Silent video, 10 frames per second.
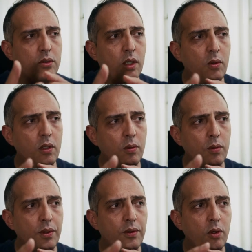so I will
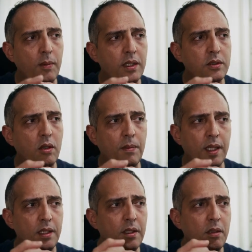withdraw my scope a
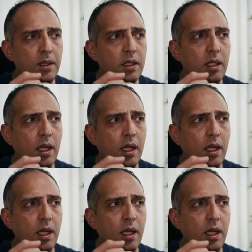little bit,